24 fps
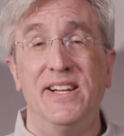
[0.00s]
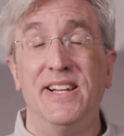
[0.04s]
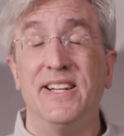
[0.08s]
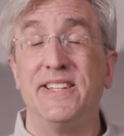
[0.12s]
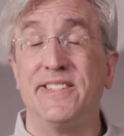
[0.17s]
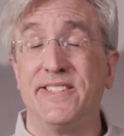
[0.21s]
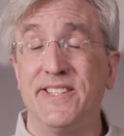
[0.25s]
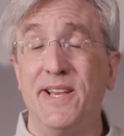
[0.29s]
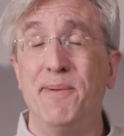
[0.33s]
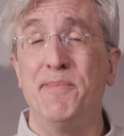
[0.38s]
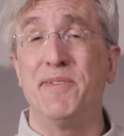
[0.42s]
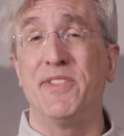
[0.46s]

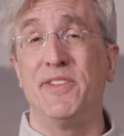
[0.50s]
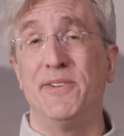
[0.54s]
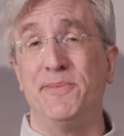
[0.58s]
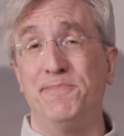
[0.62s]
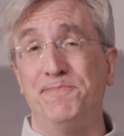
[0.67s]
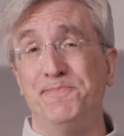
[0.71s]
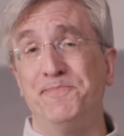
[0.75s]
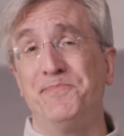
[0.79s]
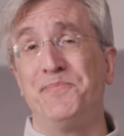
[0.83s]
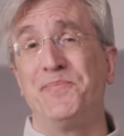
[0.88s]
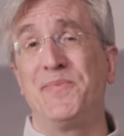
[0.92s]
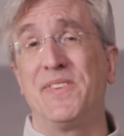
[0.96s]
And some of
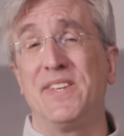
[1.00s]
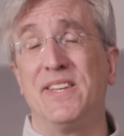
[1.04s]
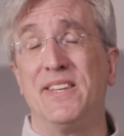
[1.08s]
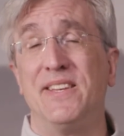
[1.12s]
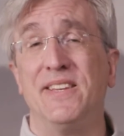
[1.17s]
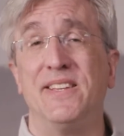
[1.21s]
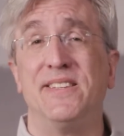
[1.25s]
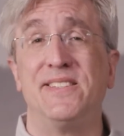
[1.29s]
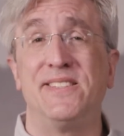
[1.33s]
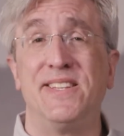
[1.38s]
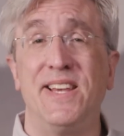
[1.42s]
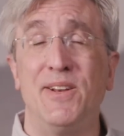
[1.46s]
them
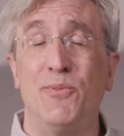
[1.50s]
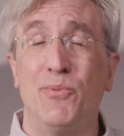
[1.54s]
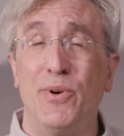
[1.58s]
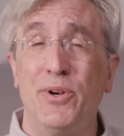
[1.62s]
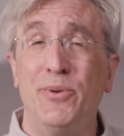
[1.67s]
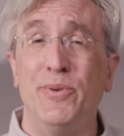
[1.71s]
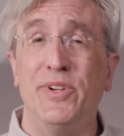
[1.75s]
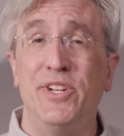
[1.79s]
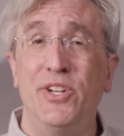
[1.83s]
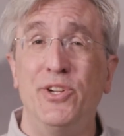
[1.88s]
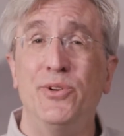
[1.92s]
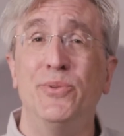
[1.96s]
said, what do
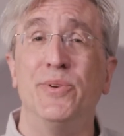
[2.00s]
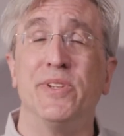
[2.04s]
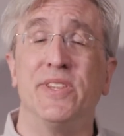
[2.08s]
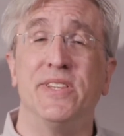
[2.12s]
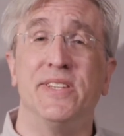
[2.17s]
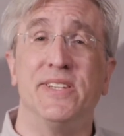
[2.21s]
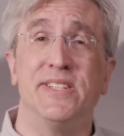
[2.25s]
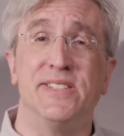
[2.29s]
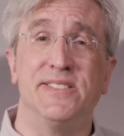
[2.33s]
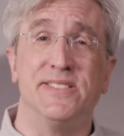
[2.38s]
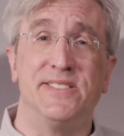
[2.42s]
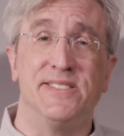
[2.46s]
we do with
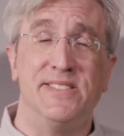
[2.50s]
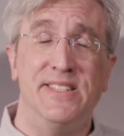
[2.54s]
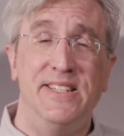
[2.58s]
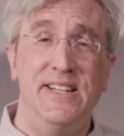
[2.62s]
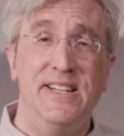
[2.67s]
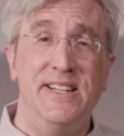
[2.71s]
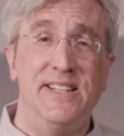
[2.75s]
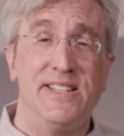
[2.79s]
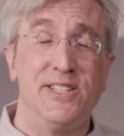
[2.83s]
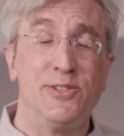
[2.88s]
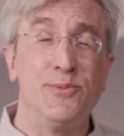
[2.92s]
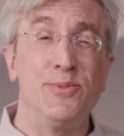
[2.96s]
this?
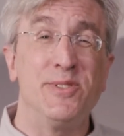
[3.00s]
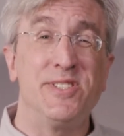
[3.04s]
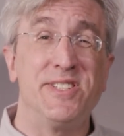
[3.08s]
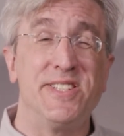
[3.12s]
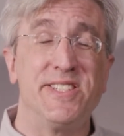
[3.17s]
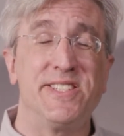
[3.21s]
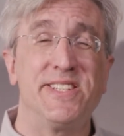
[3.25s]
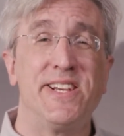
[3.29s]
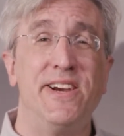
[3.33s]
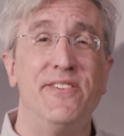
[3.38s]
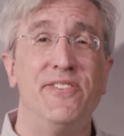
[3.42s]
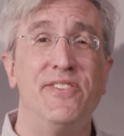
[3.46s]
This was
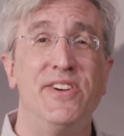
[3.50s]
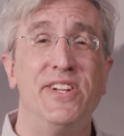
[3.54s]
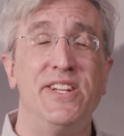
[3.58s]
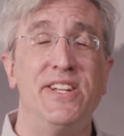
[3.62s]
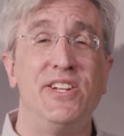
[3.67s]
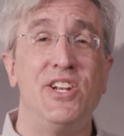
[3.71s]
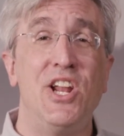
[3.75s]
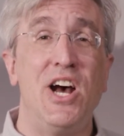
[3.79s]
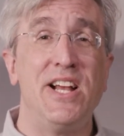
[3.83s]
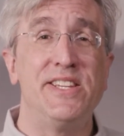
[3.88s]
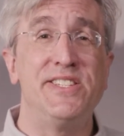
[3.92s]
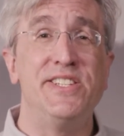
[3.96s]
discovered
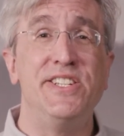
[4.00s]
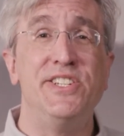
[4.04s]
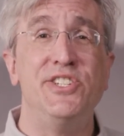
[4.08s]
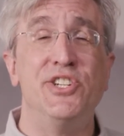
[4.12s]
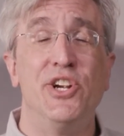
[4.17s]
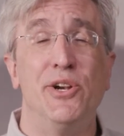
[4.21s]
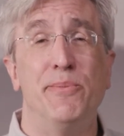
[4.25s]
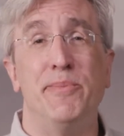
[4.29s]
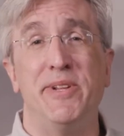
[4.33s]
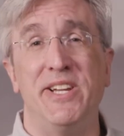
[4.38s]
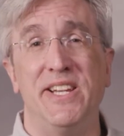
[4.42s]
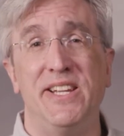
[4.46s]
in Nazi
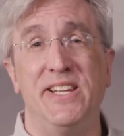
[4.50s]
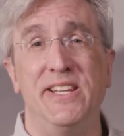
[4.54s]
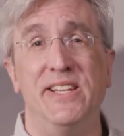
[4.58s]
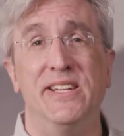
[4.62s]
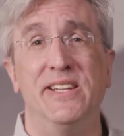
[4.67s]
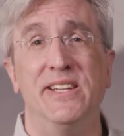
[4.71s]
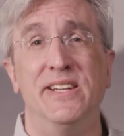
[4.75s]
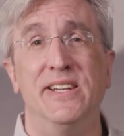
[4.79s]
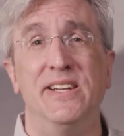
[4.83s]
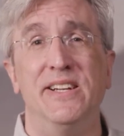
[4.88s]
Germany.